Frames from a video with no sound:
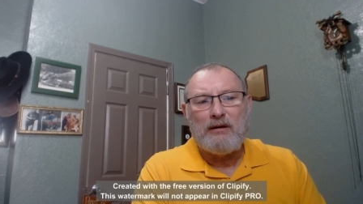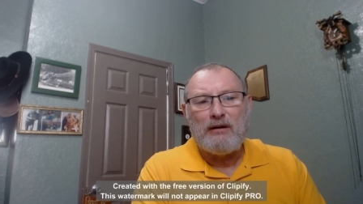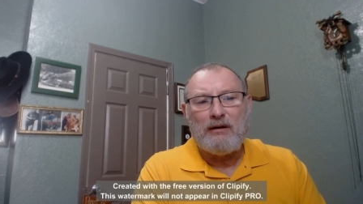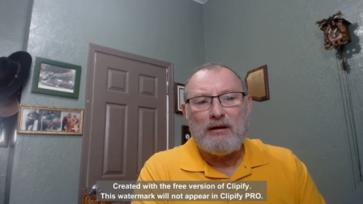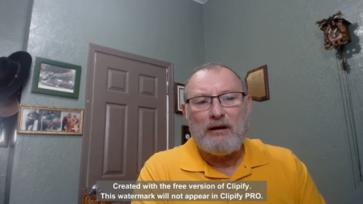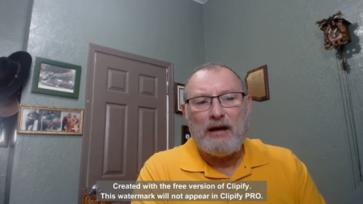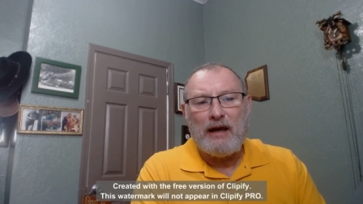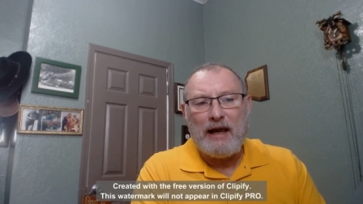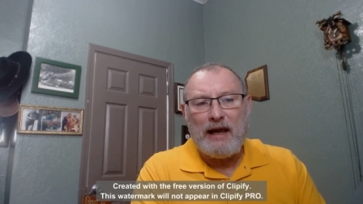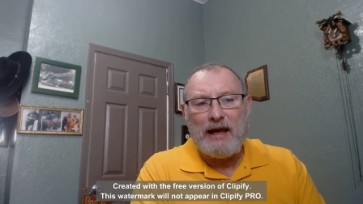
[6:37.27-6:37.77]

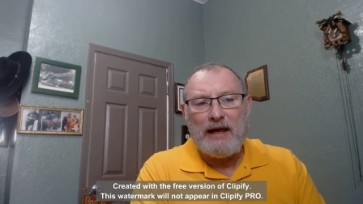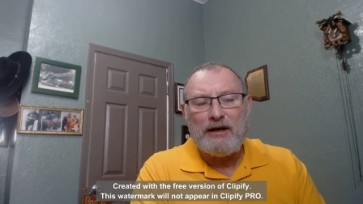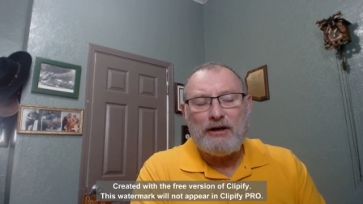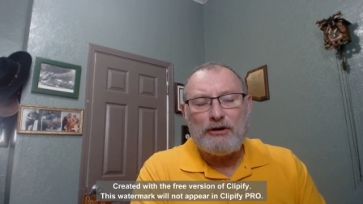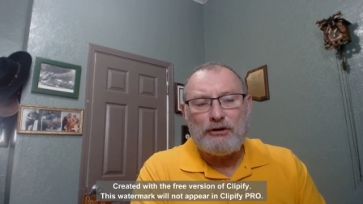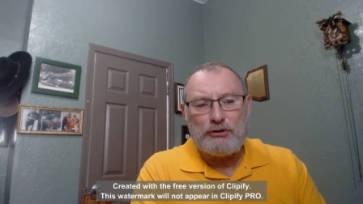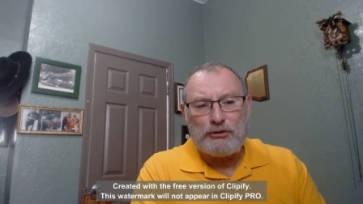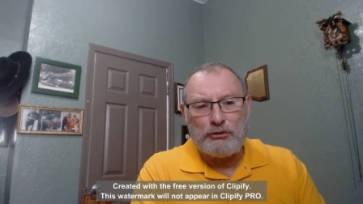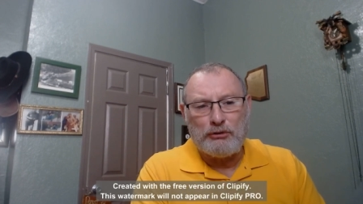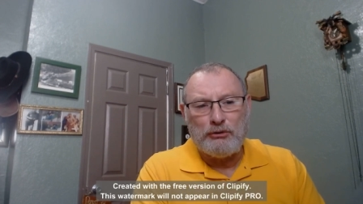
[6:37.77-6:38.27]
and
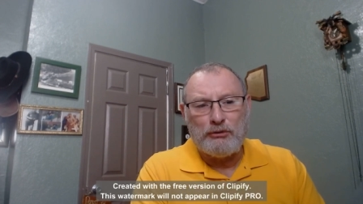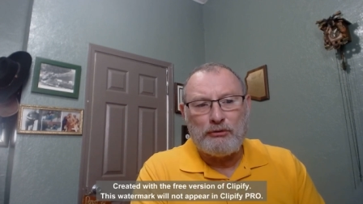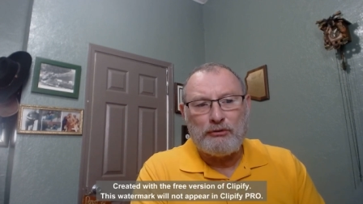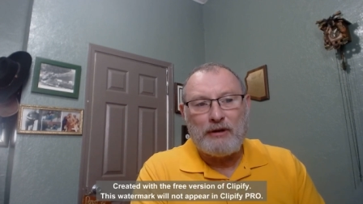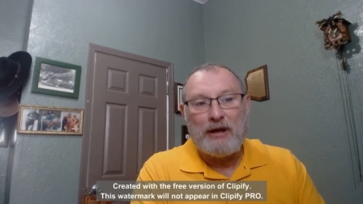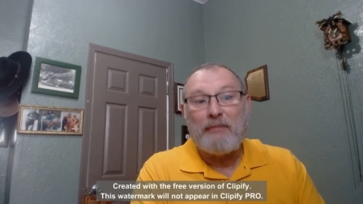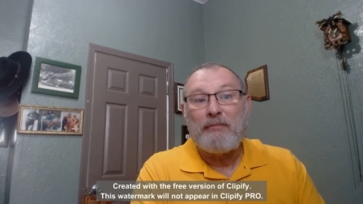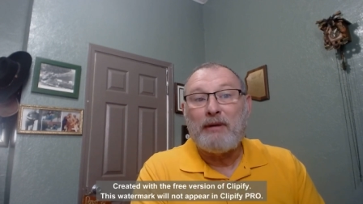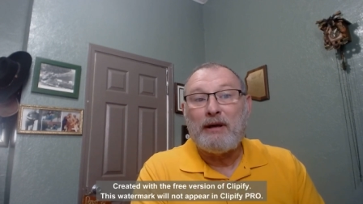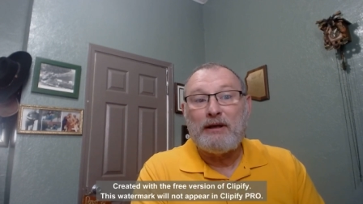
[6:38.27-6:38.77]
truth.
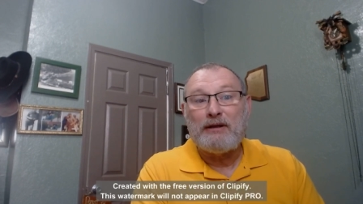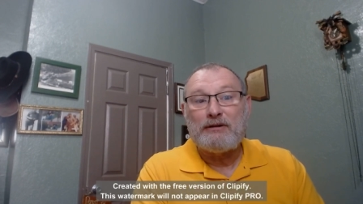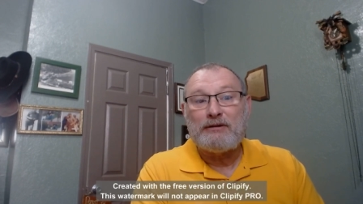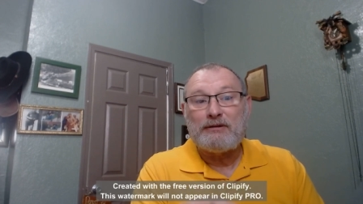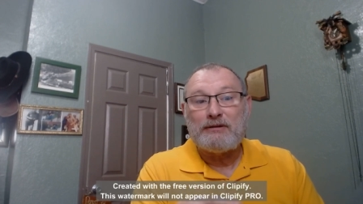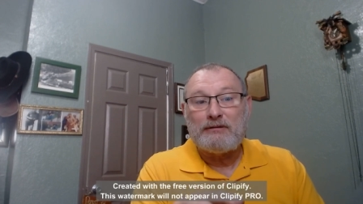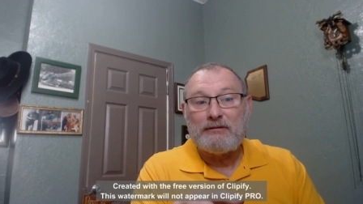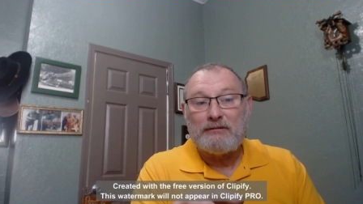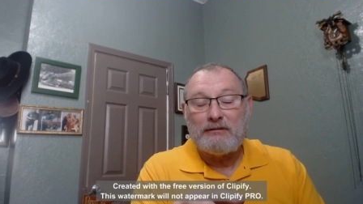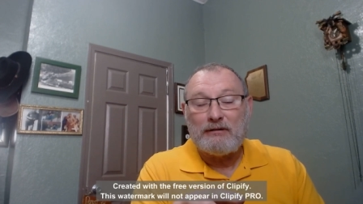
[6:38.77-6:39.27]
That
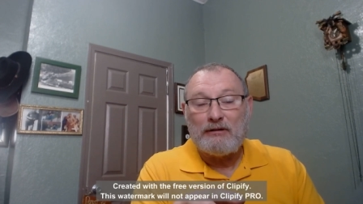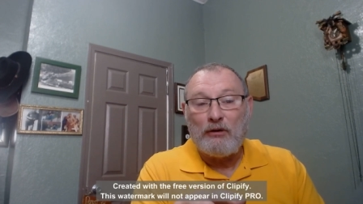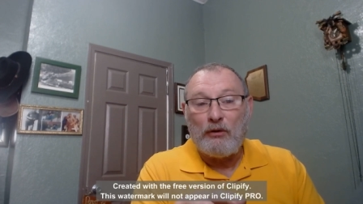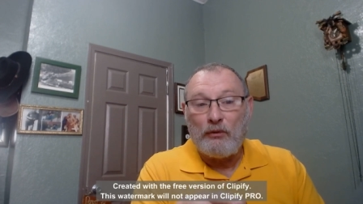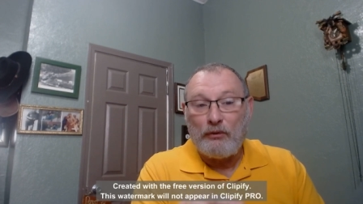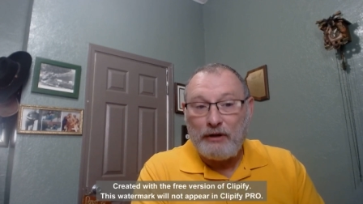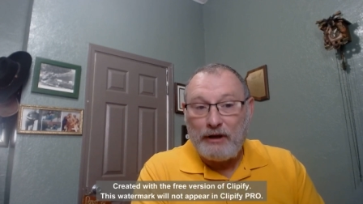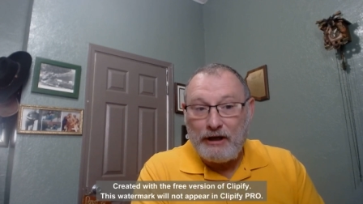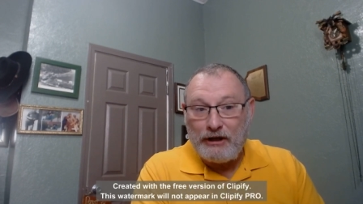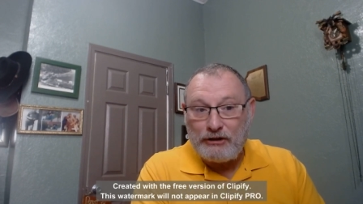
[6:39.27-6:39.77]
means
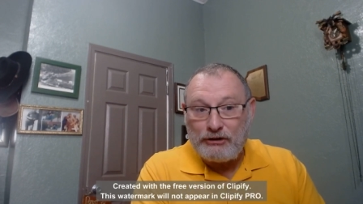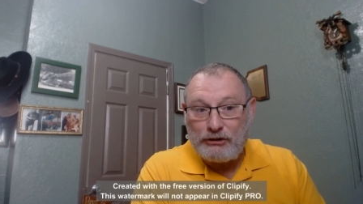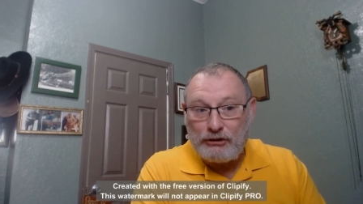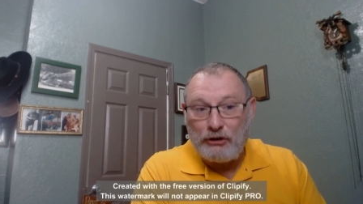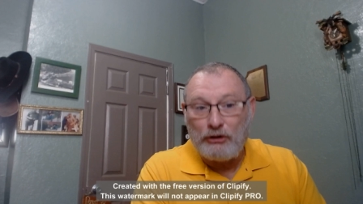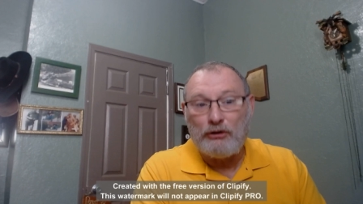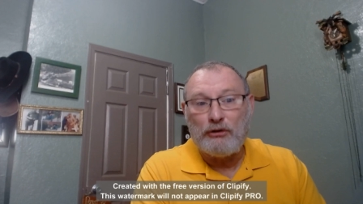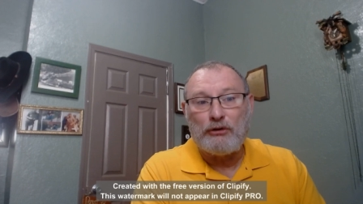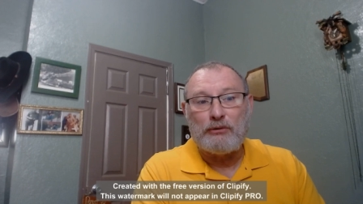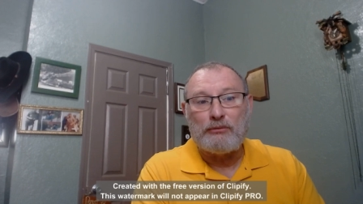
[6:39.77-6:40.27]
on his
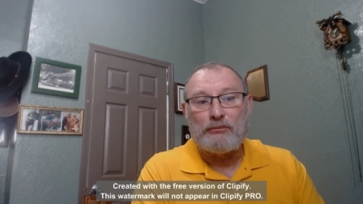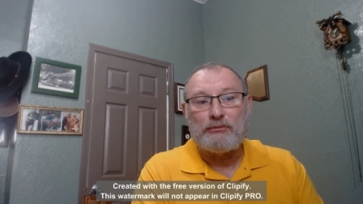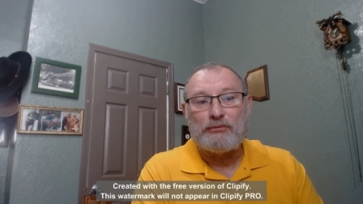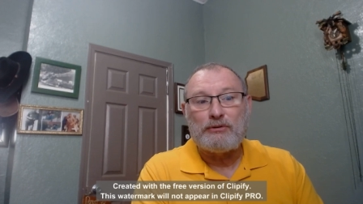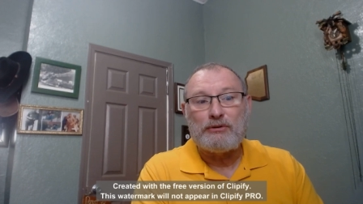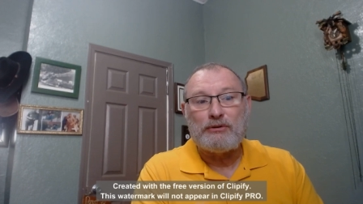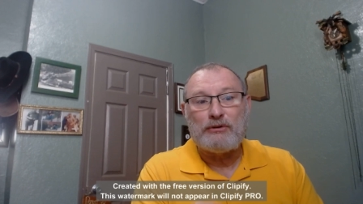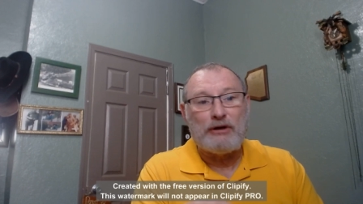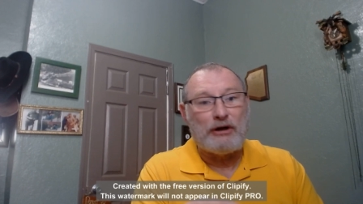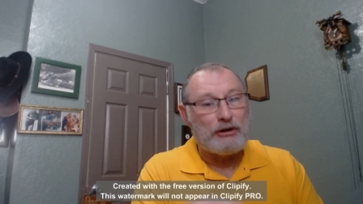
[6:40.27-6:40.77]
terms,
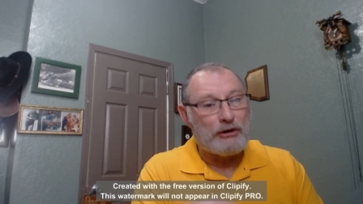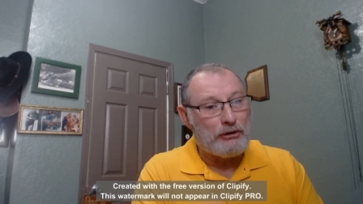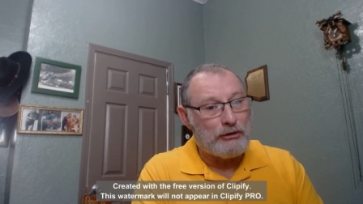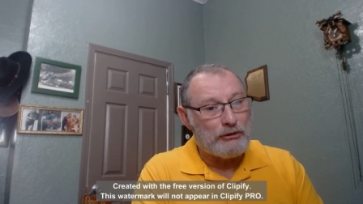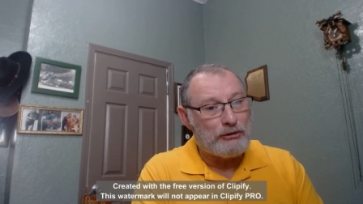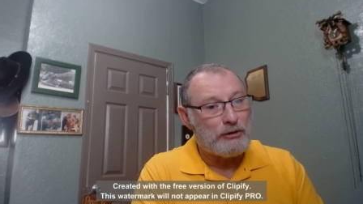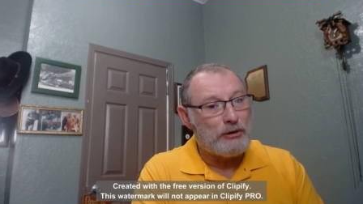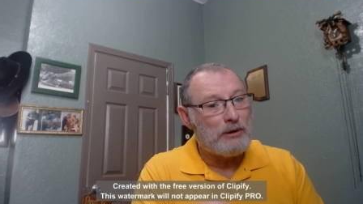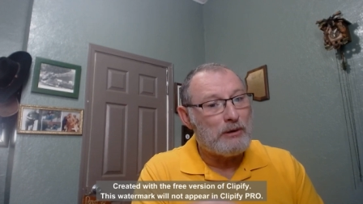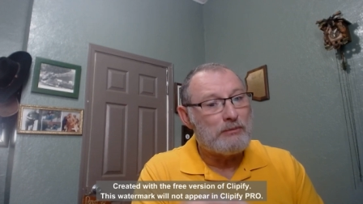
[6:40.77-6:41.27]
not your
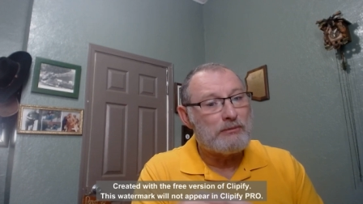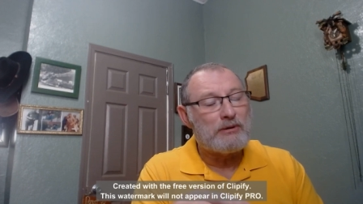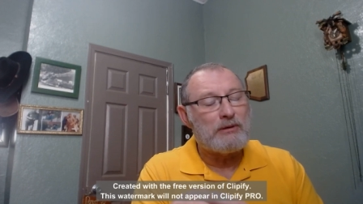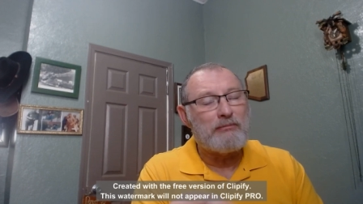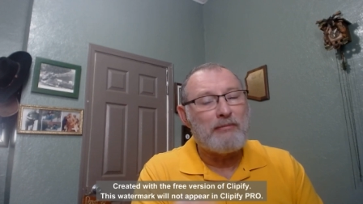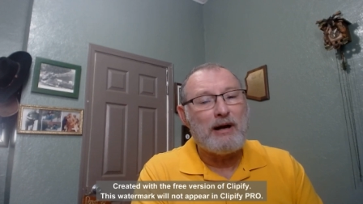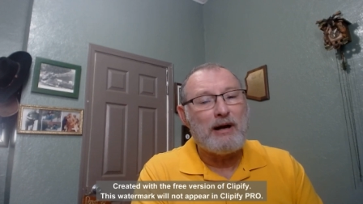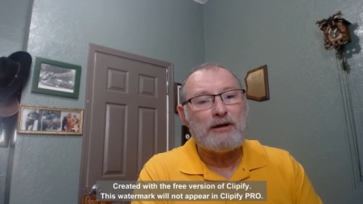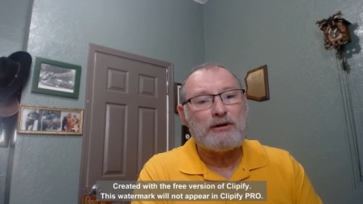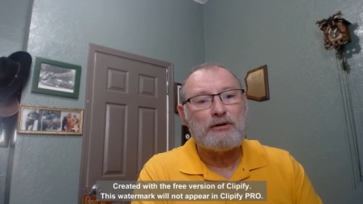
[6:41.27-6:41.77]
terms or
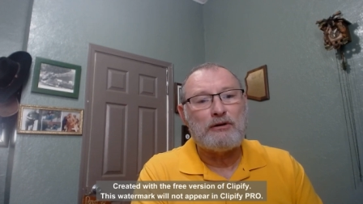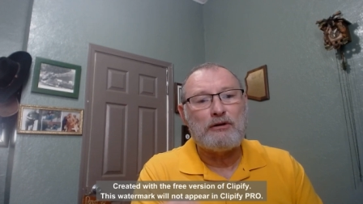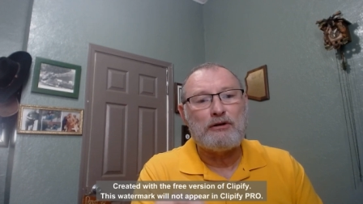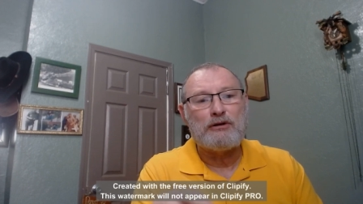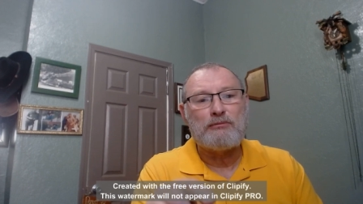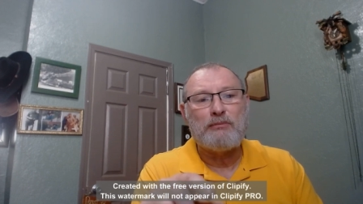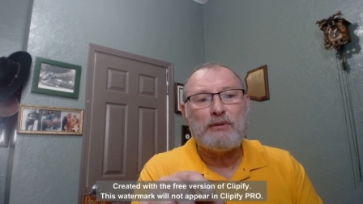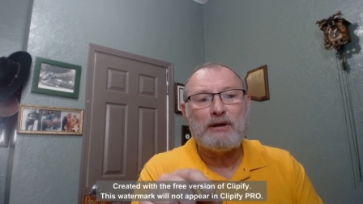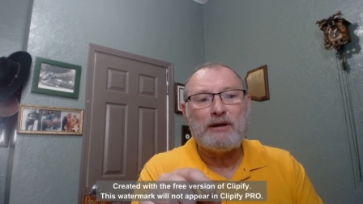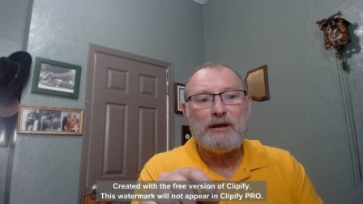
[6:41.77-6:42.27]
my terms,
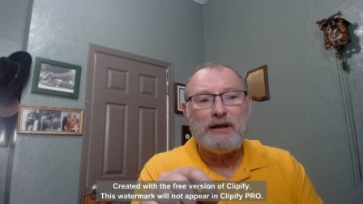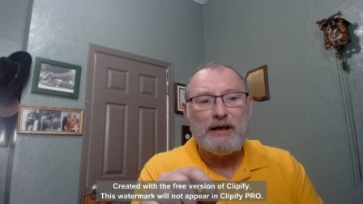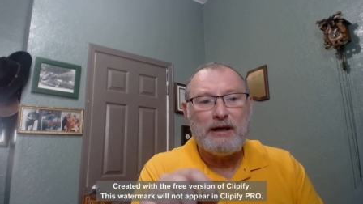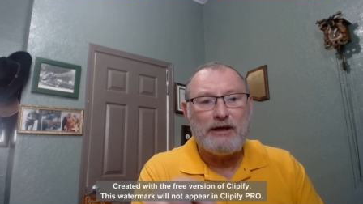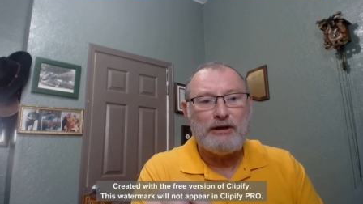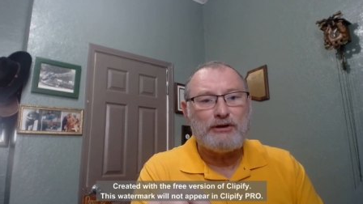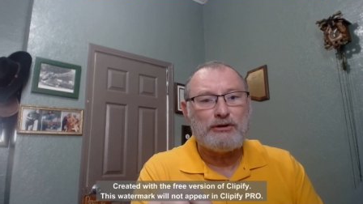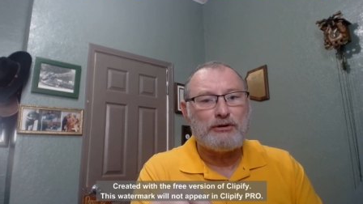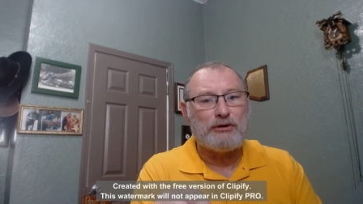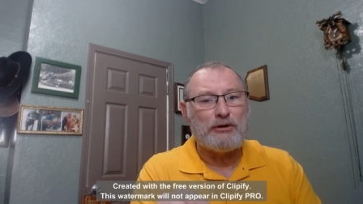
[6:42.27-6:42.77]
but
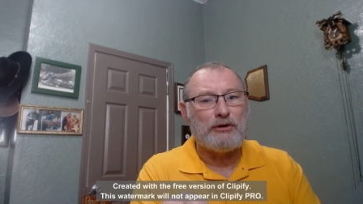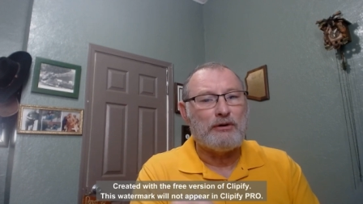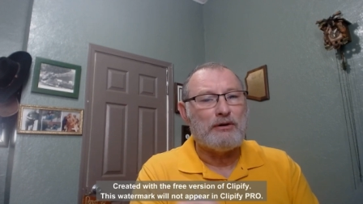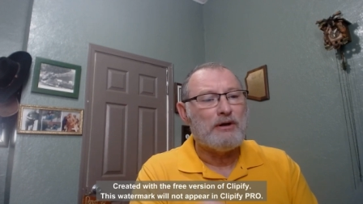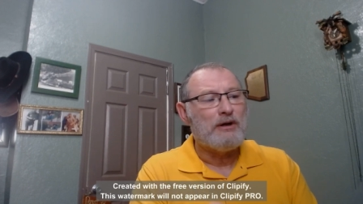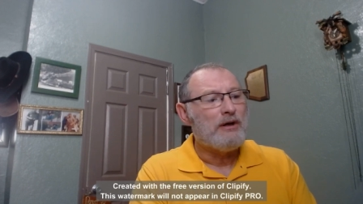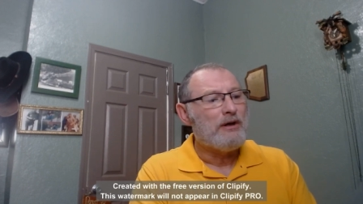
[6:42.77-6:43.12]
his terms.